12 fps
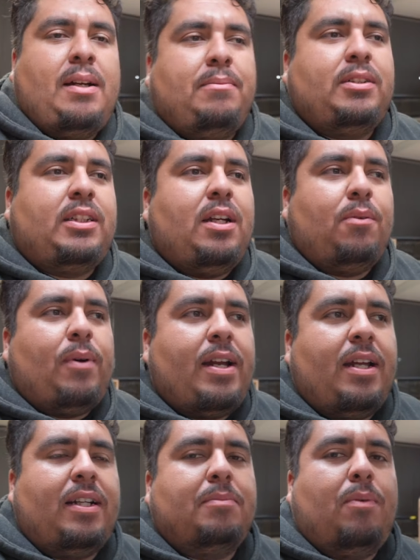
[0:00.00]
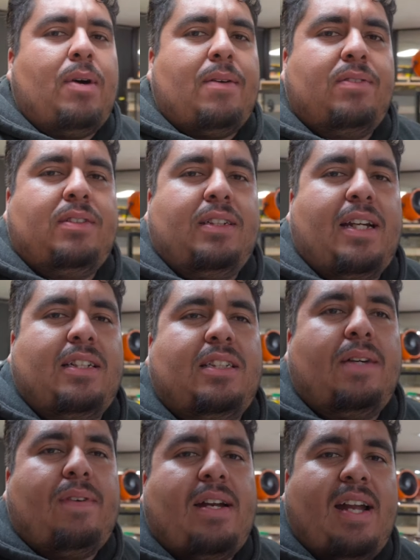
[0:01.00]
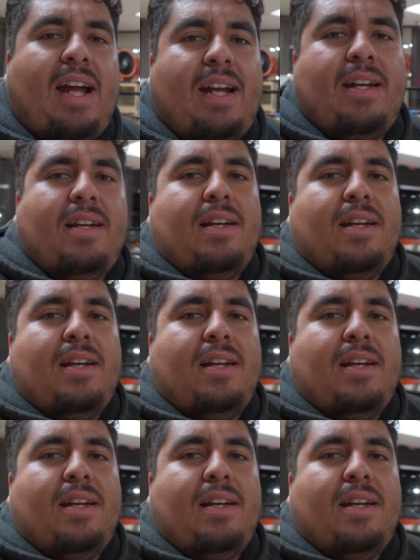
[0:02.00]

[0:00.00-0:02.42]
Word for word: I'm just here waiting because my wife gets off at nine.